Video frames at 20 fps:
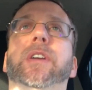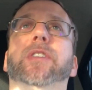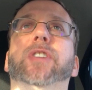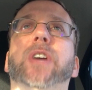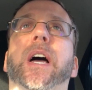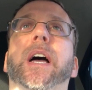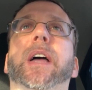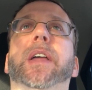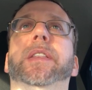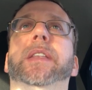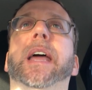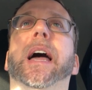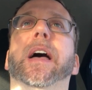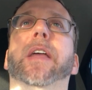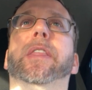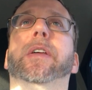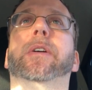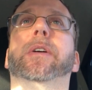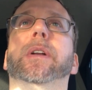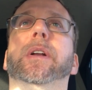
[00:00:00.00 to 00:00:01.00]
a child.
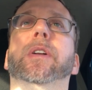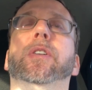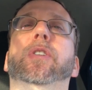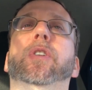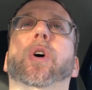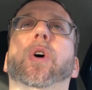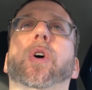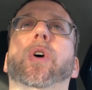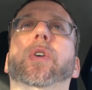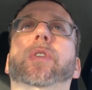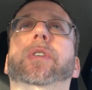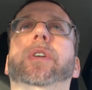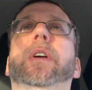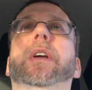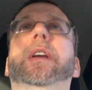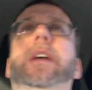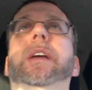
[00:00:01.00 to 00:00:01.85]
Now they're an adult.